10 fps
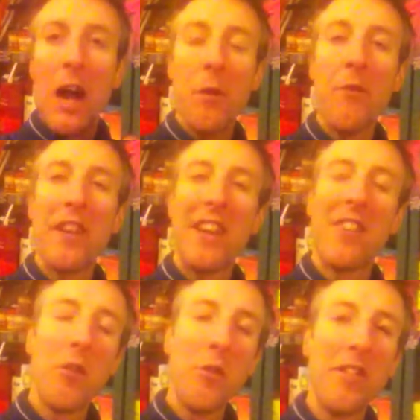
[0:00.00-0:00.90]
However, they
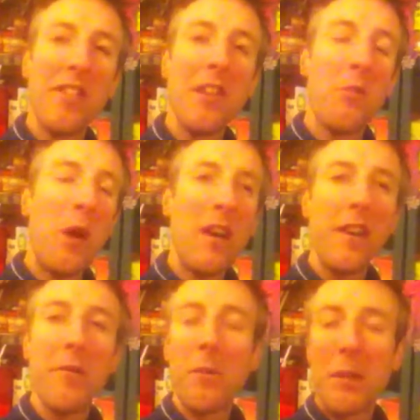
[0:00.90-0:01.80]
don't see what can
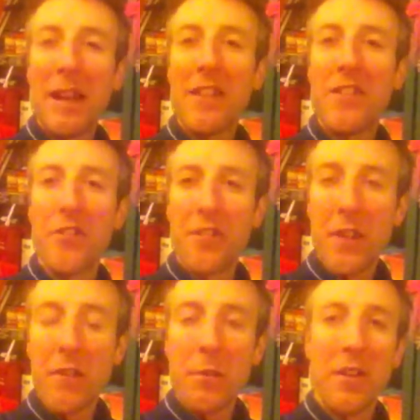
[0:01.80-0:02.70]
they replace their
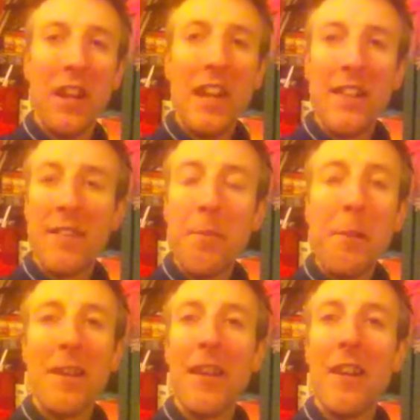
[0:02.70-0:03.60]
dairy with.
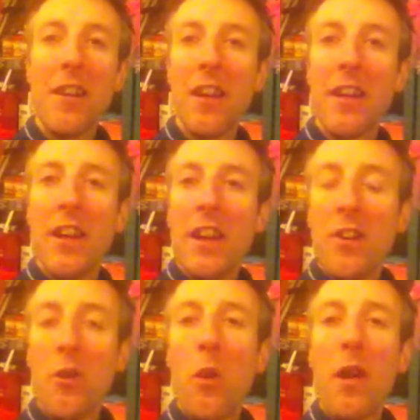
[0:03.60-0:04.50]
Simple thing like,
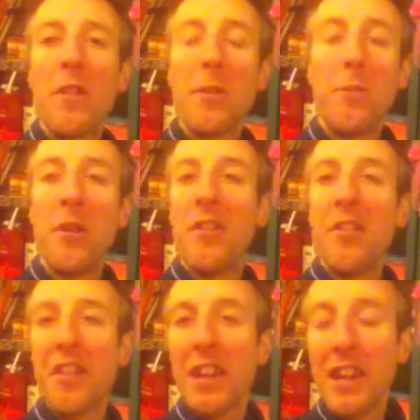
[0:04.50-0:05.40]
you know, what to put in
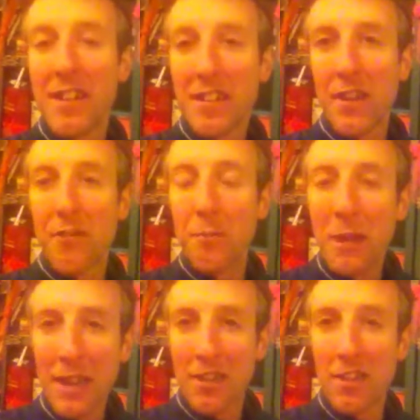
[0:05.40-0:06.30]
their tea instead of
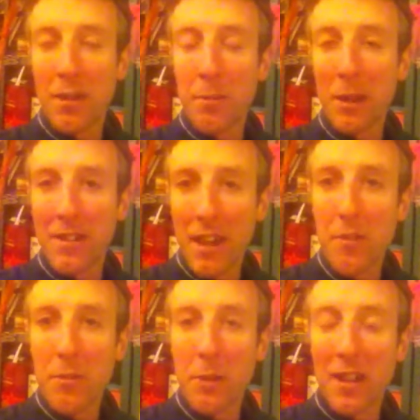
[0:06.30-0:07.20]
milk, the typical
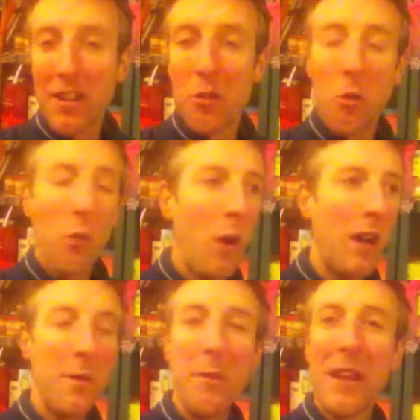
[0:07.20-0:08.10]
dairy milk. You know,
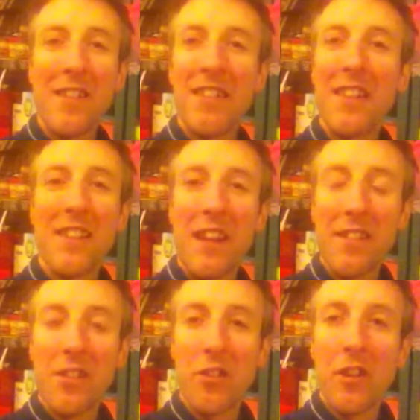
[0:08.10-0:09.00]
what can make it still
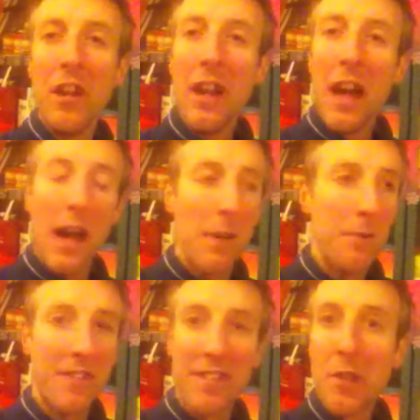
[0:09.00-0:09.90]
taste good um,
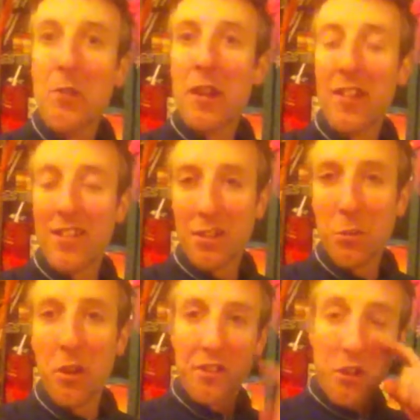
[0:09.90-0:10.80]
and cereals and
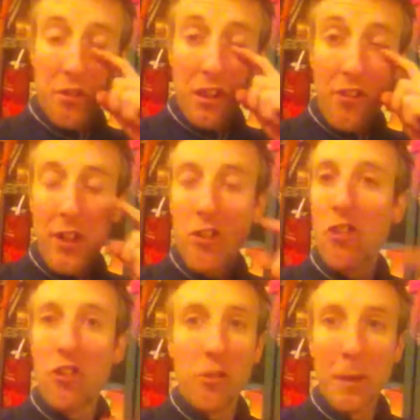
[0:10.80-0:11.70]
so on. So this video is
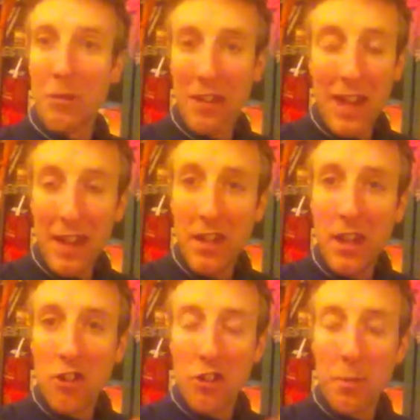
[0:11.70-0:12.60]
just about that,
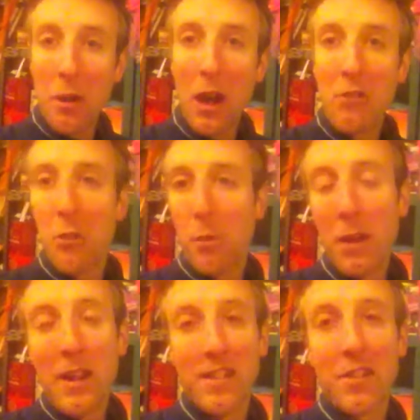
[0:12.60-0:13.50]
just about how to
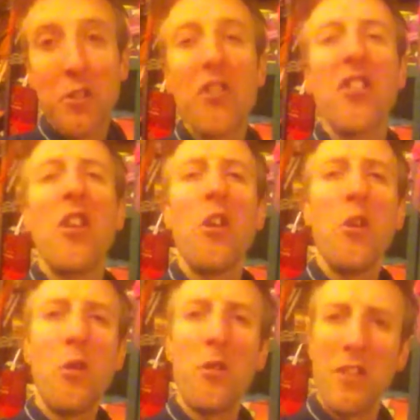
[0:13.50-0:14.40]
replace. So there's
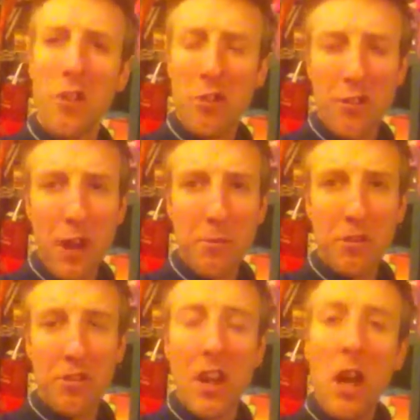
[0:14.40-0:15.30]
loads and loads of
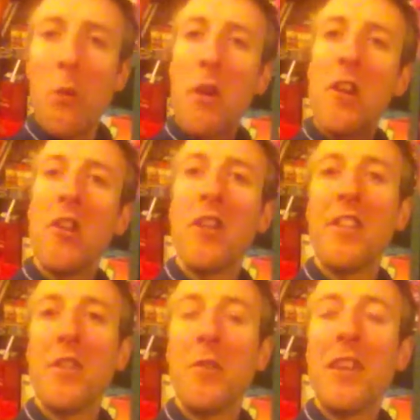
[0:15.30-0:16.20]
options. What you're looking
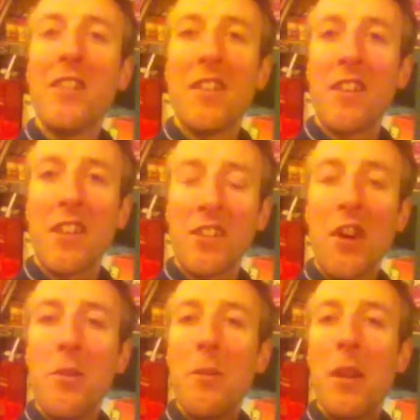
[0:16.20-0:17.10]
at doing is things like
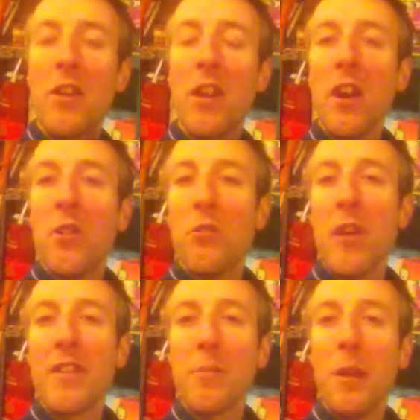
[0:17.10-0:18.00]
soy milk,
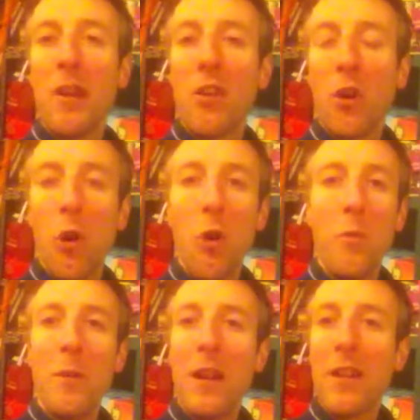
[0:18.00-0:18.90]
rice milk,
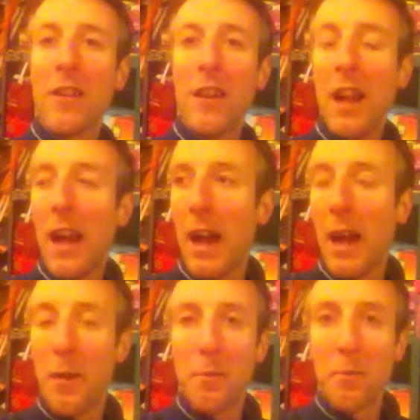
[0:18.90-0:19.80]
oat milk,
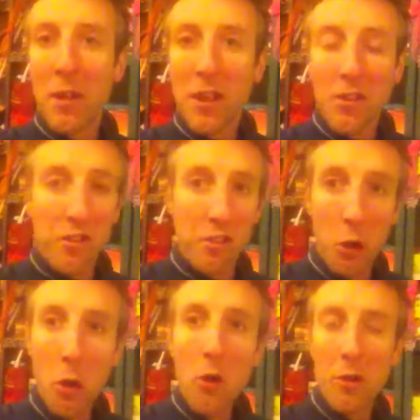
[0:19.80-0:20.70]
um, there's
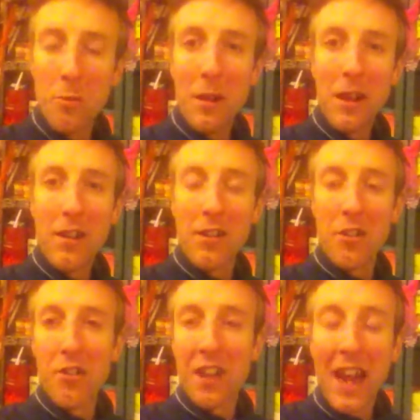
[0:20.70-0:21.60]
coconut milk,
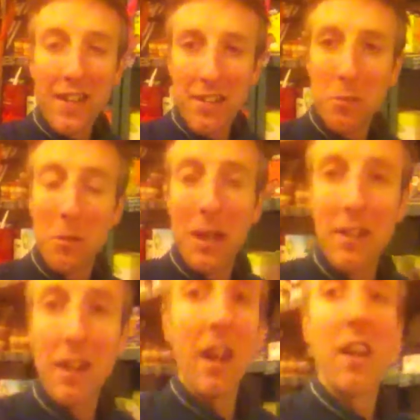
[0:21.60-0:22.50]
there's hazelnut milk,
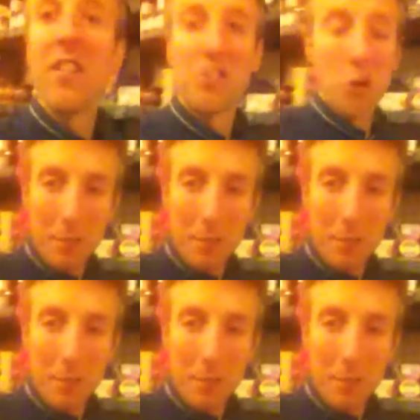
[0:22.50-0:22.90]
so